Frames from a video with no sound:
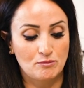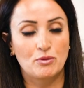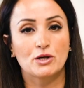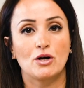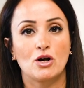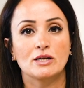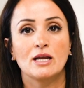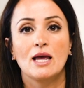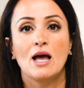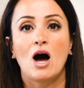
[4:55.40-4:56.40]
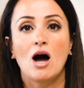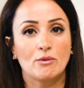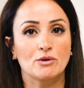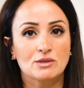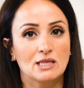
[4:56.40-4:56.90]
put it on,
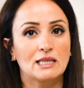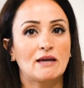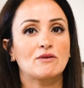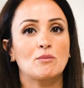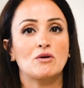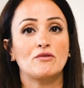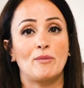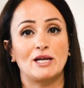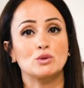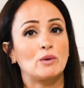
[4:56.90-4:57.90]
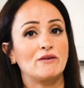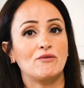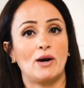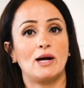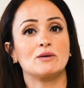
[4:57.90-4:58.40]
I would also leave them on for about
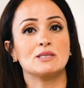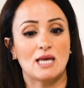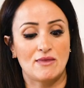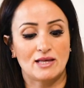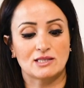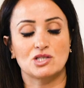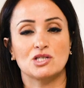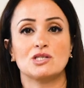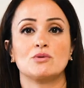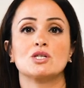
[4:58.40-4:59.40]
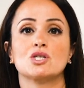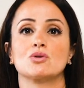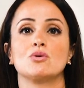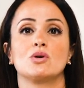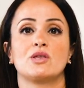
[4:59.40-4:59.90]
24 hours, and that's just to
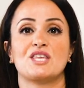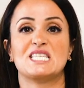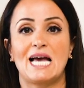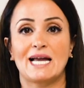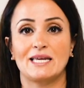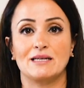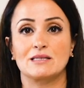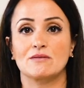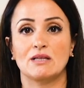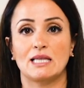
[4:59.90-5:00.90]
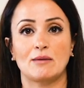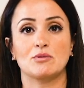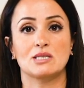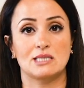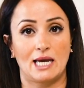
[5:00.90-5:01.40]
ensure that the tackiness of the
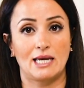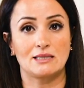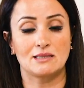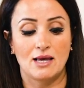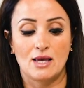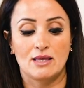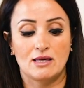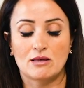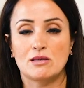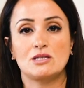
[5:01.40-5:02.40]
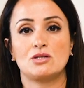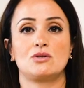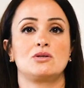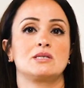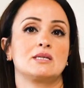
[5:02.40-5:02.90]
label stays. The other thing too
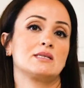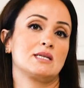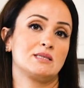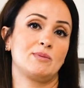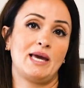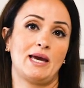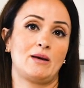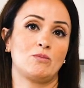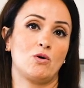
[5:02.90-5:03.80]
is these need to be hand